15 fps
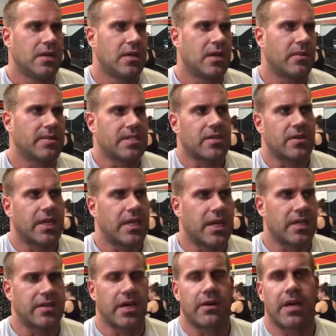You know, I'm still eating
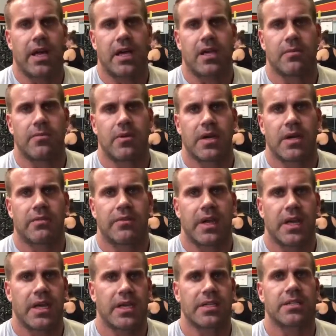at Teriyaki Boy in
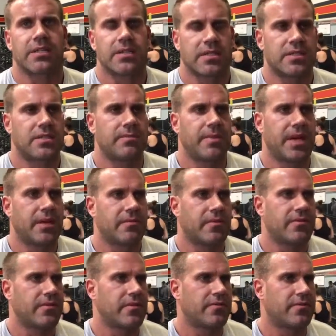Vegas. just making the
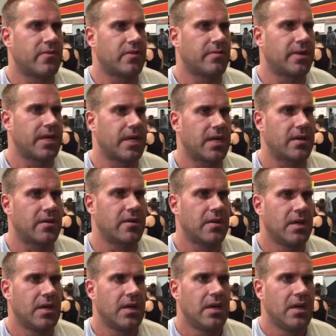food for me. And yeah.
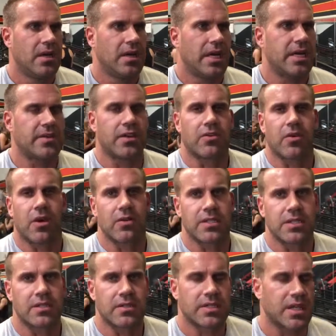Eat to Grow
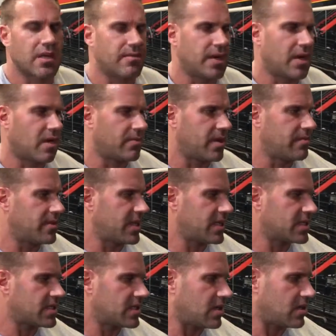still sending me all my
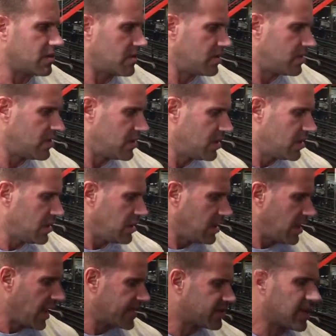meat. So yeah.
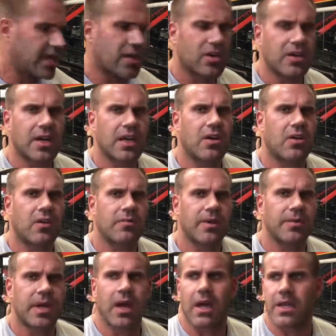I try to cook at home,
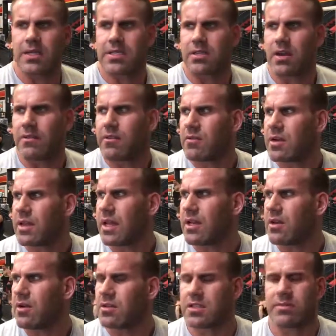to be honest, though. Everyone
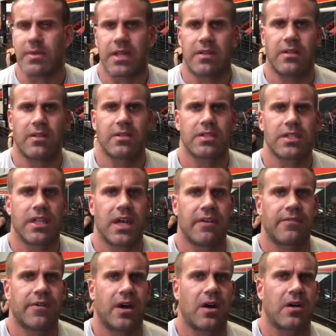that knows me knows that I
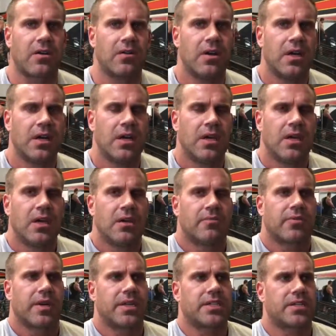follow
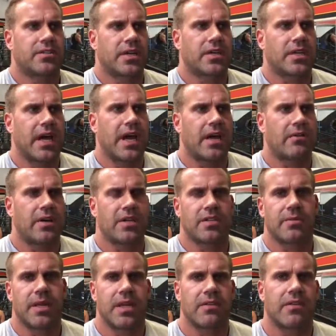pretty strict diet
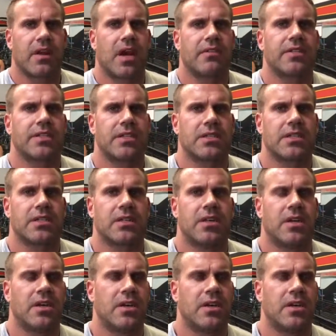regimen, even off season.